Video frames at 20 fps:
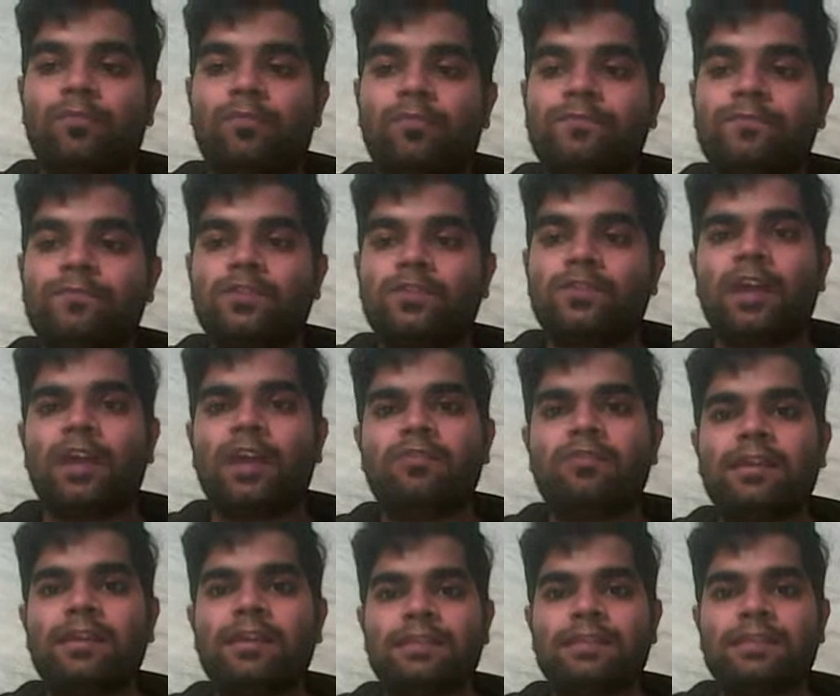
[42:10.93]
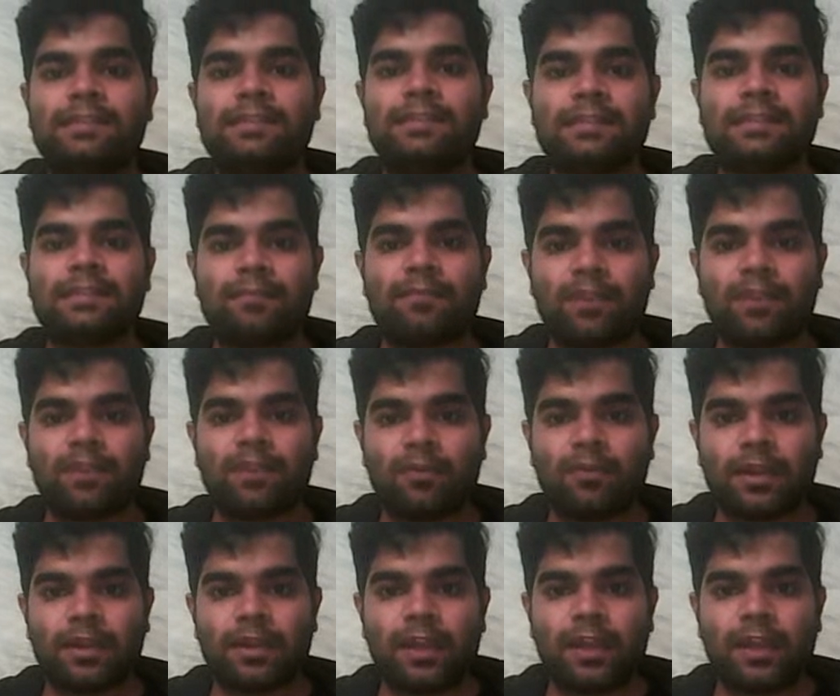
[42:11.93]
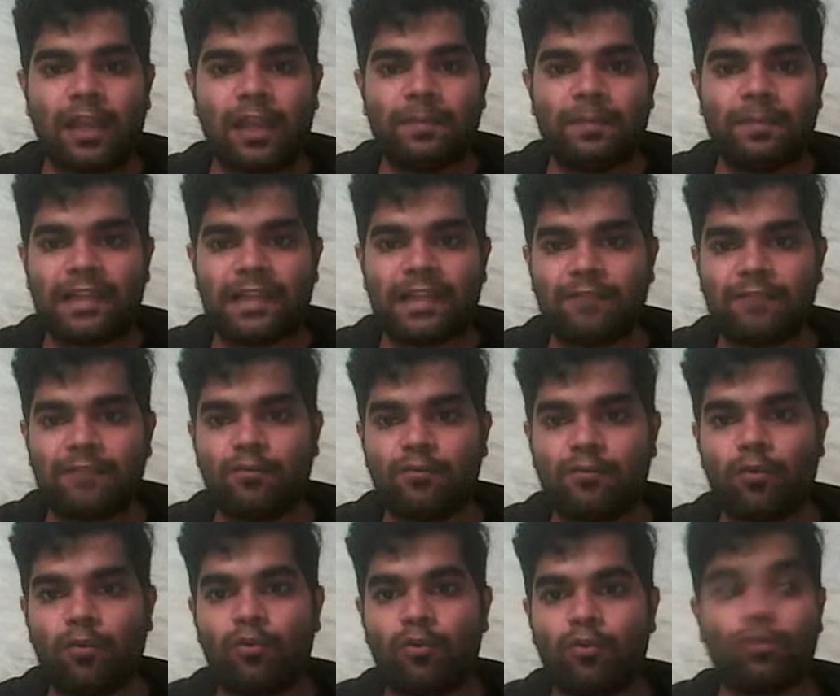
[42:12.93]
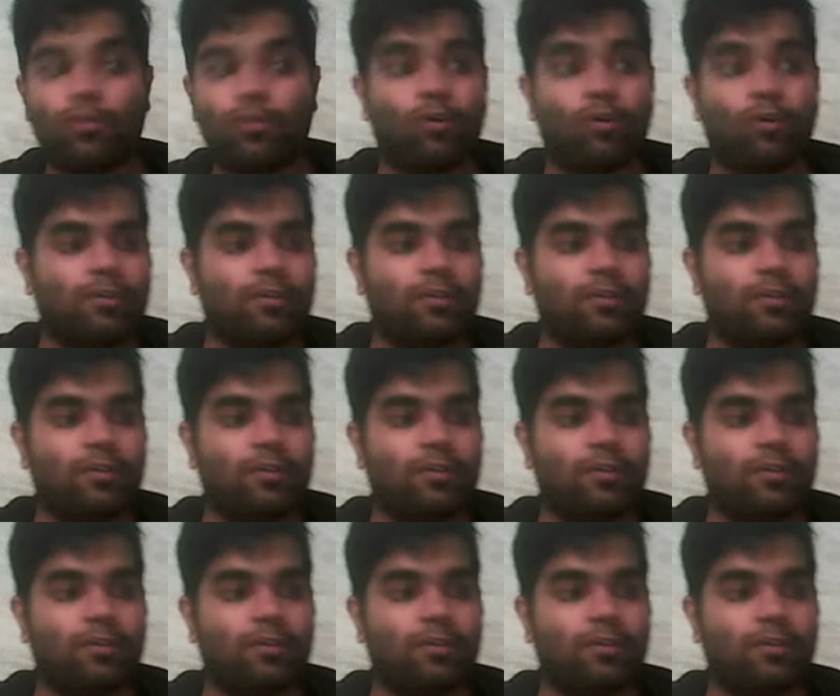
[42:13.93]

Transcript: So now you guys can see something over here. LBLIVE code.